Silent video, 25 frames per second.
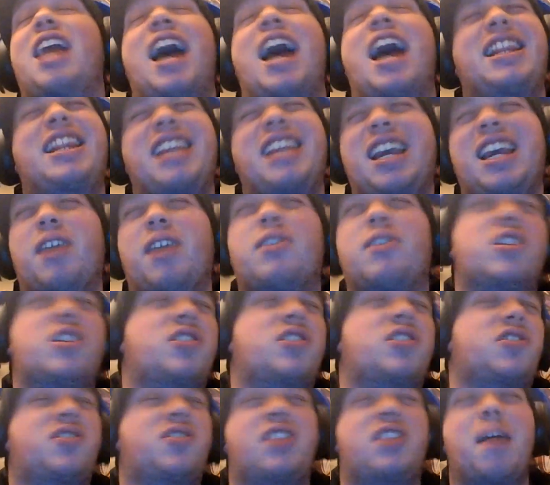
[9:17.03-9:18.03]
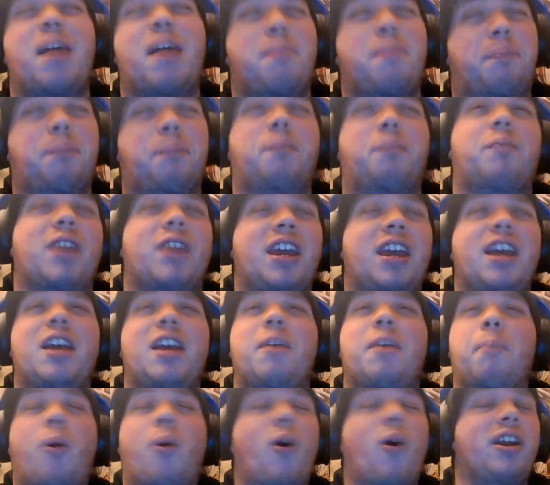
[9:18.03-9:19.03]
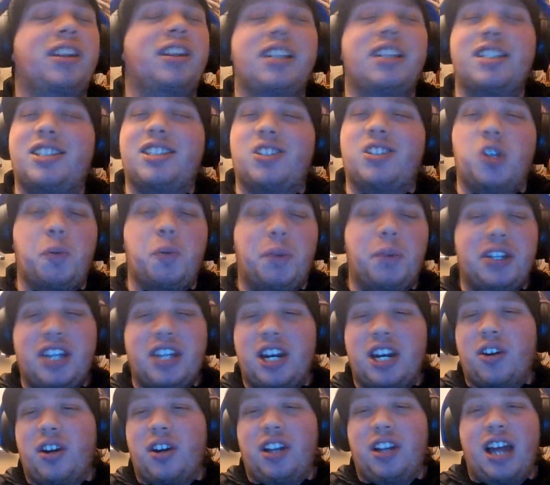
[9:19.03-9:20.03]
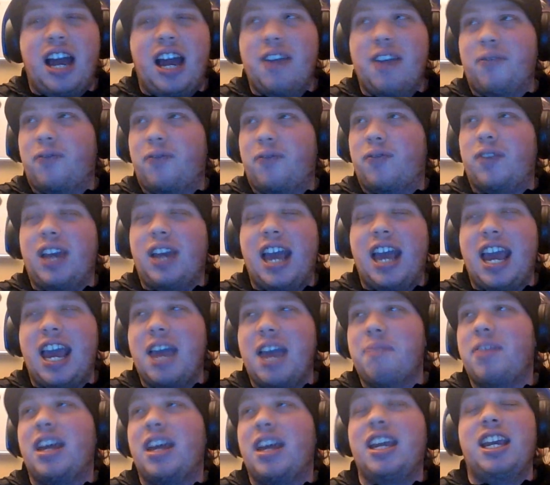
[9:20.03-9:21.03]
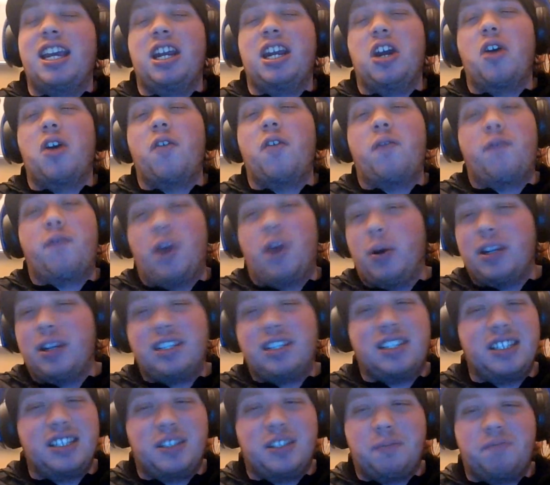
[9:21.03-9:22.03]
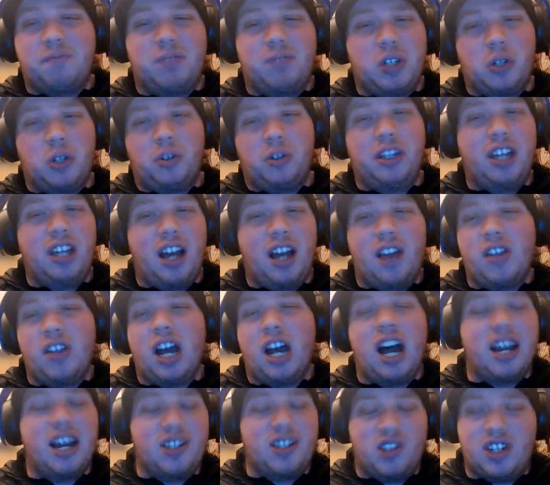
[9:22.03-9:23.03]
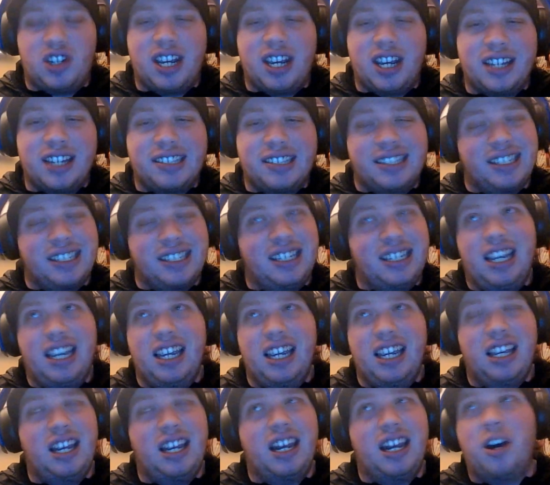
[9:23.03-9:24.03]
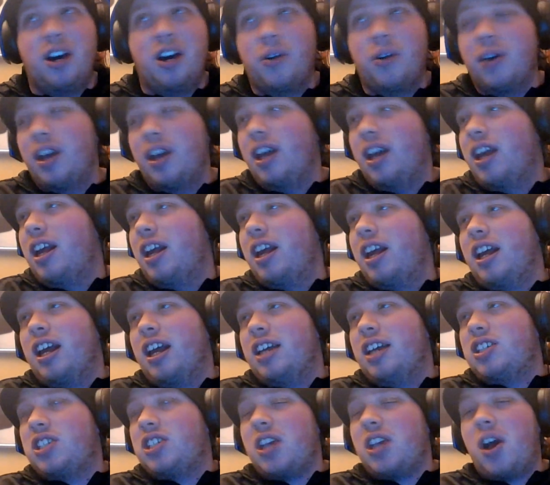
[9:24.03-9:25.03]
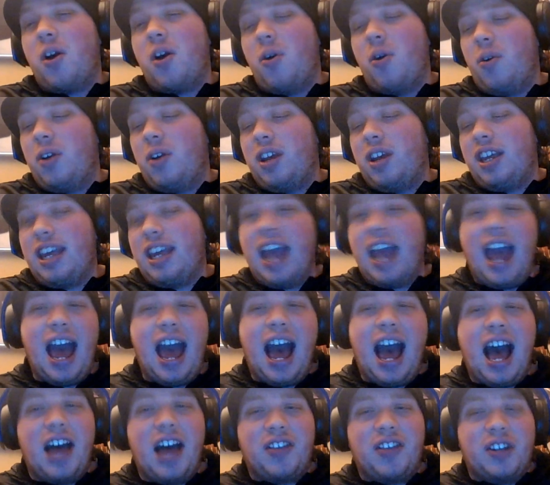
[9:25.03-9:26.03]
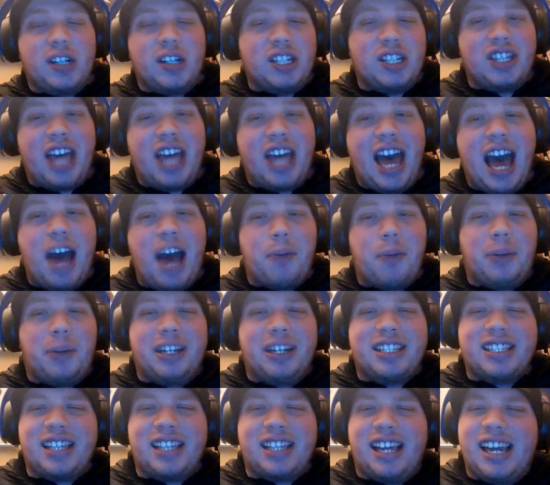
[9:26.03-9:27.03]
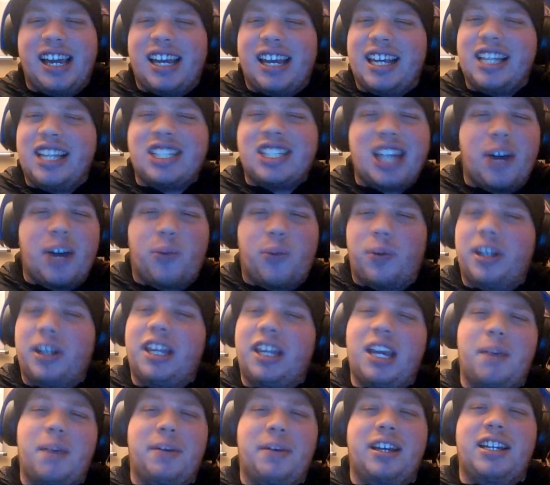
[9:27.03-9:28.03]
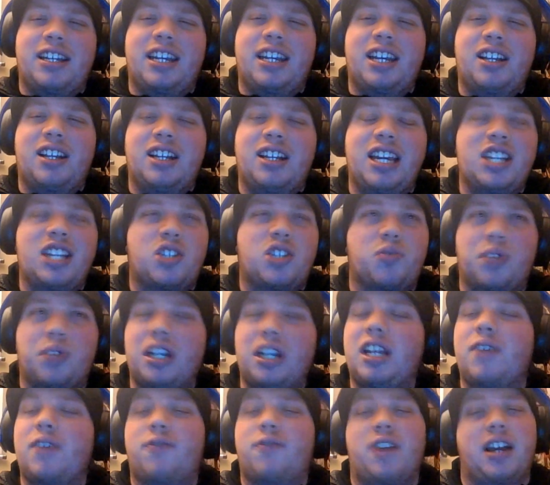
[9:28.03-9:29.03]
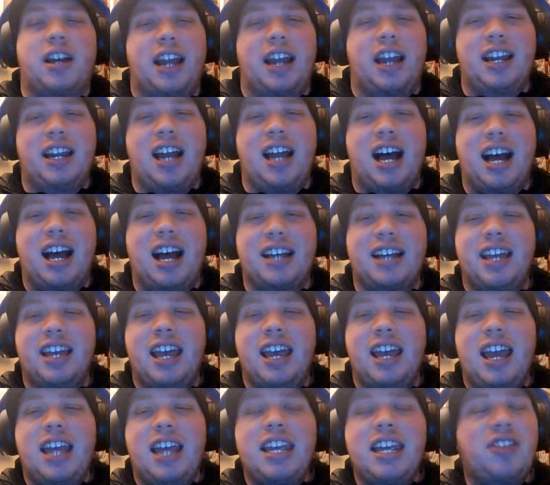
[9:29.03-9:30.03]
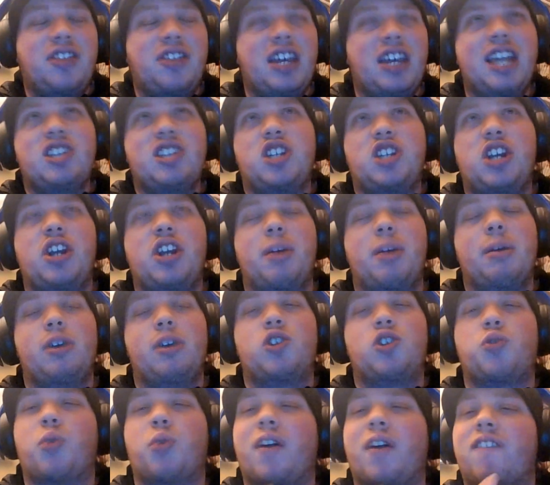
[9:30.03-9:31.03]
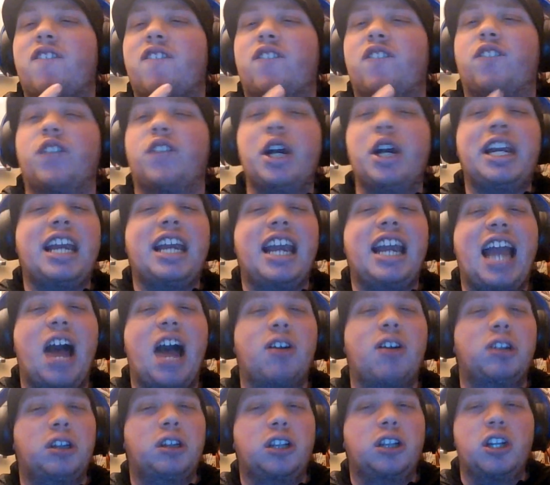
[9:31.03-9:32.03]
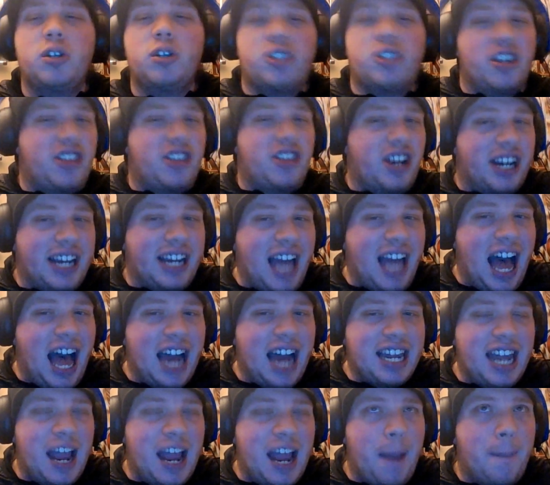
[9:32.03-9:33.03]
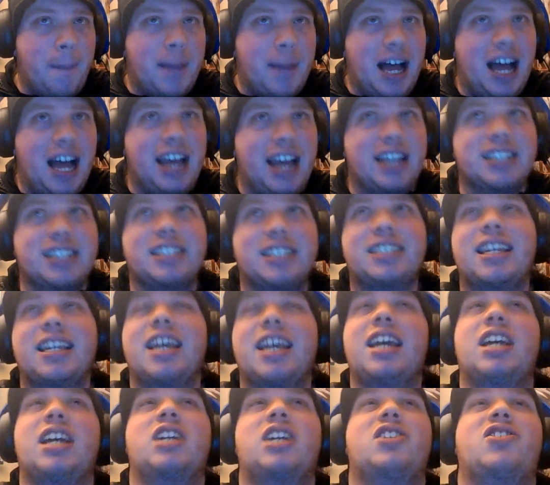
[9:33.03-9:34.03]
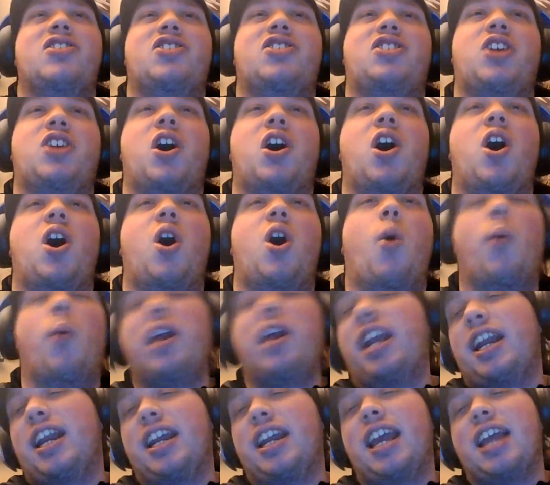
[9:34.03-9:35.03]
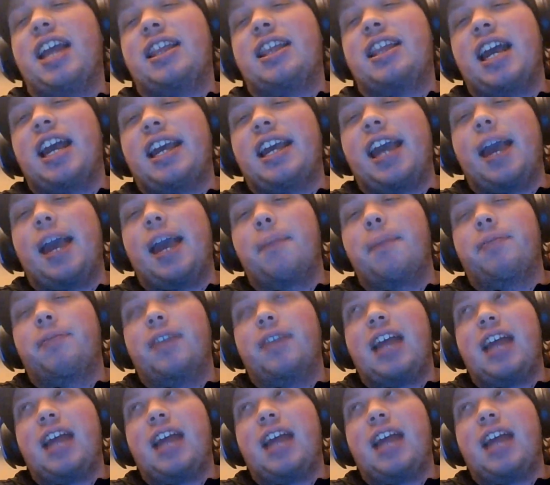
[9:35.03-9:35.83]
I think it was just that pointless, stupid Dead or Alive game that, you know, focuses solely on the hot chicks, you know. So, yeah, there's that, but it's like, it's not really a big deal. It's really fucking not. Yet the SJWs were freaking out and losing their goddamn minds, so we didn't get that game.